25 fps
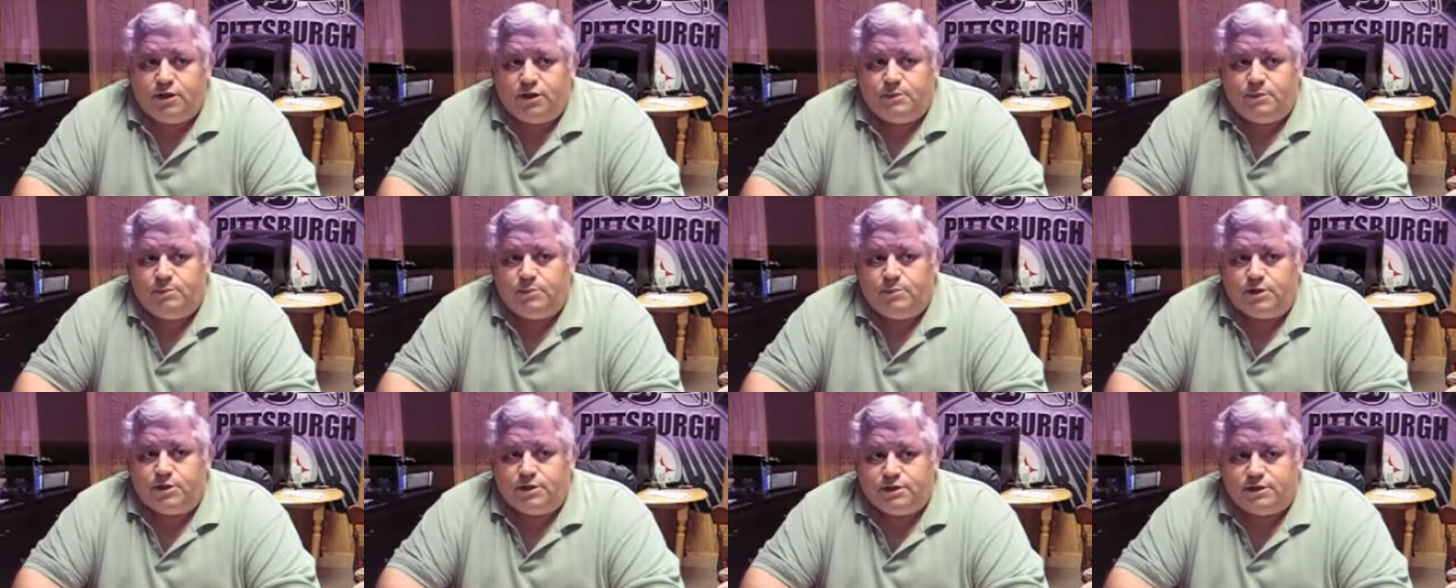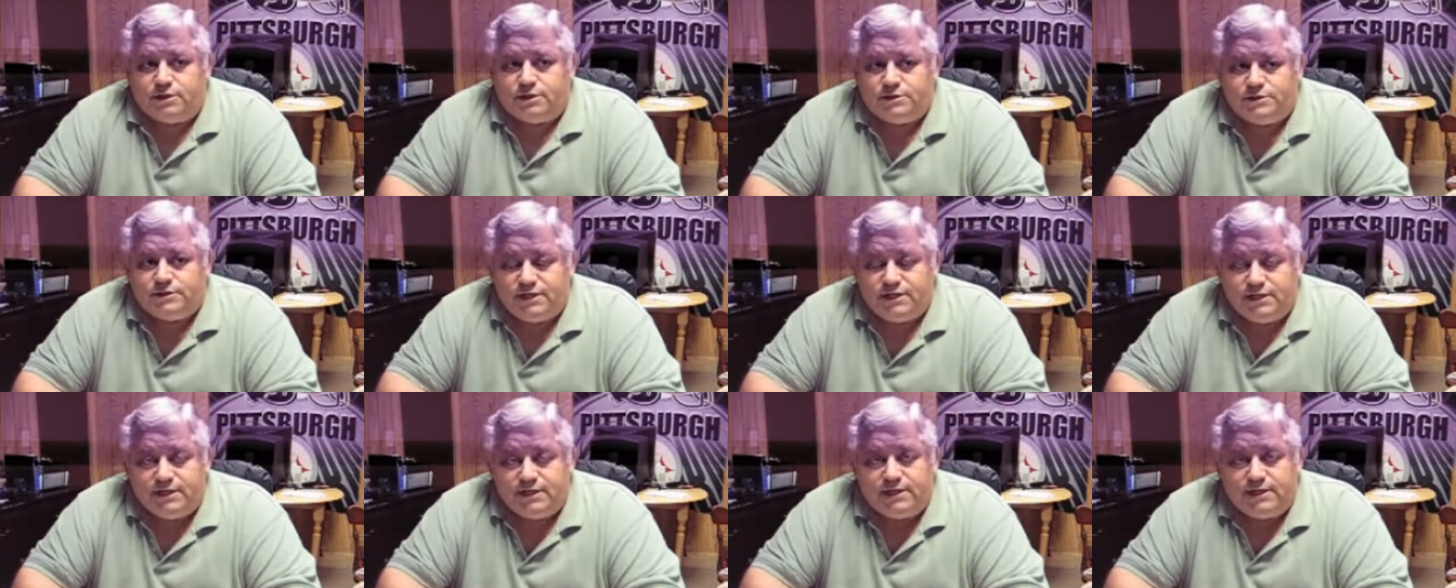
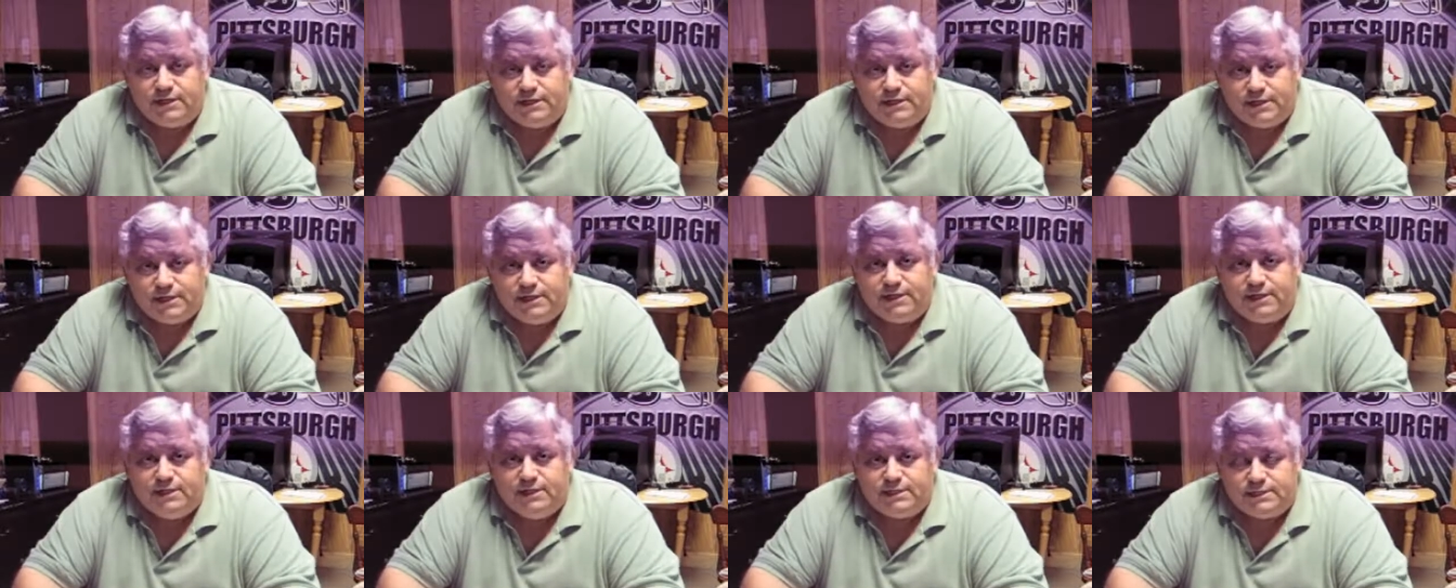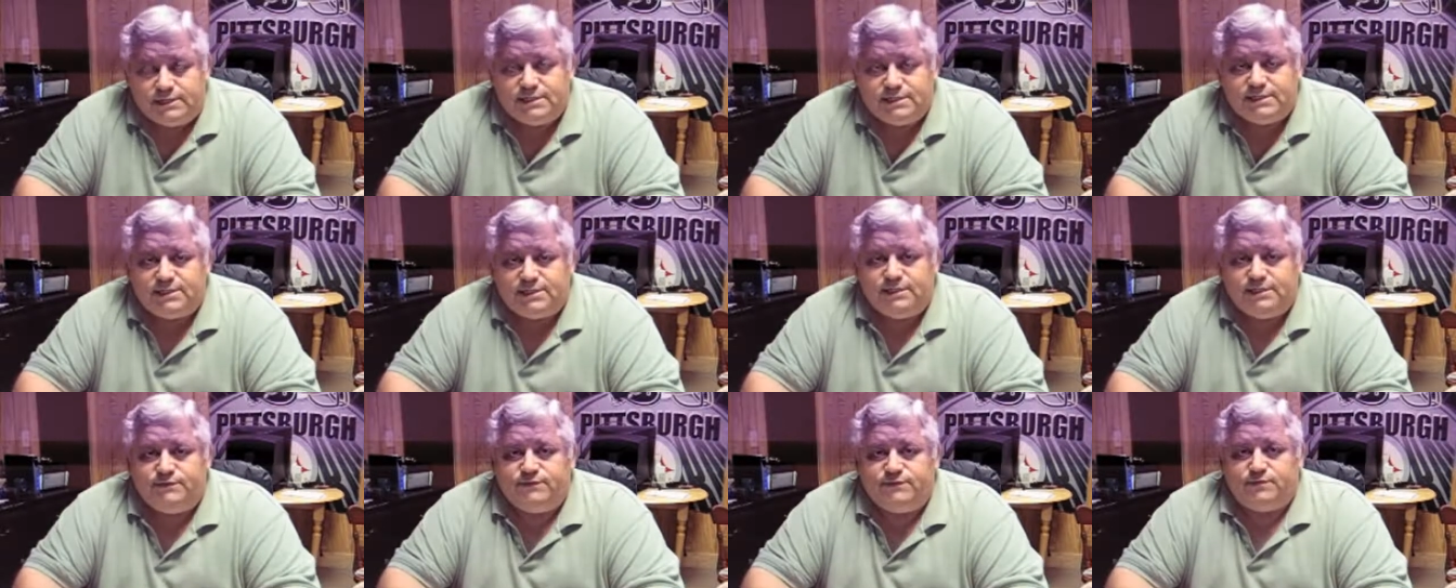because they need to
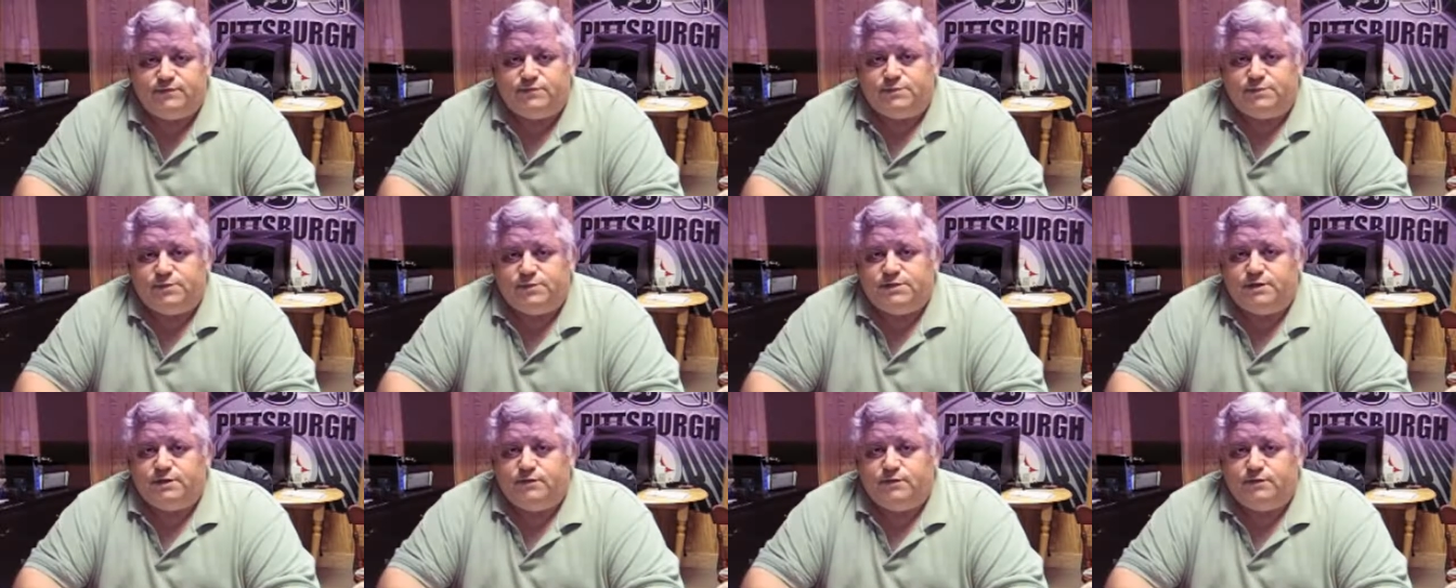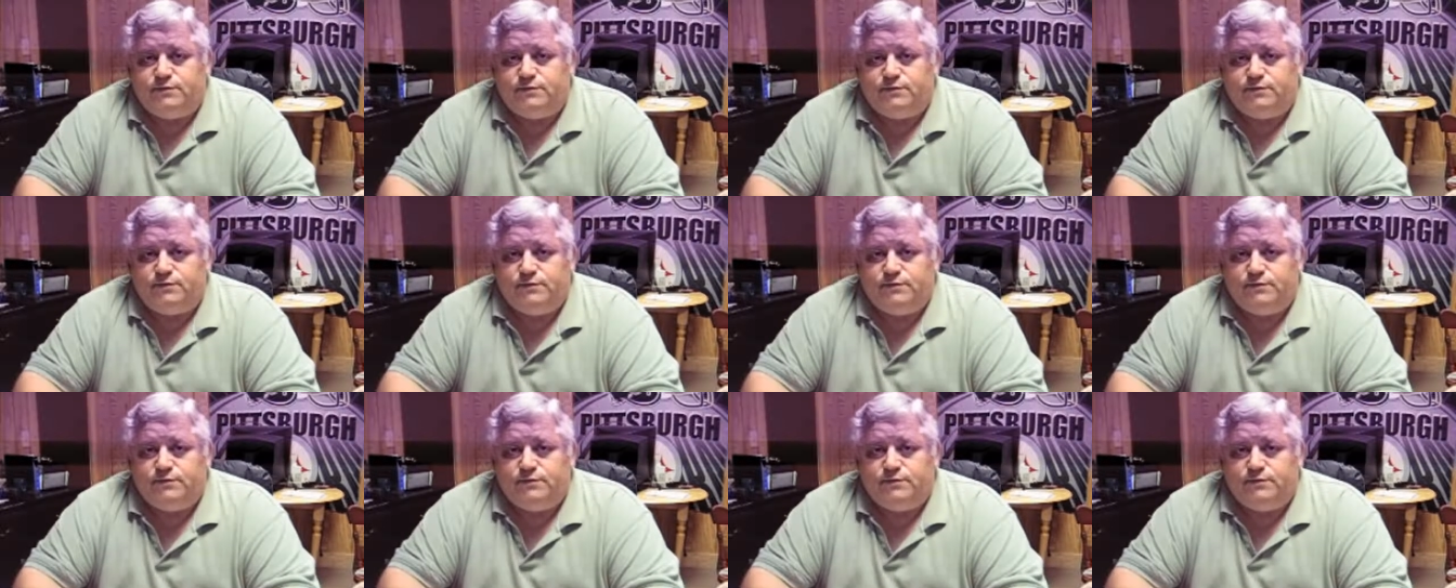study for themselves.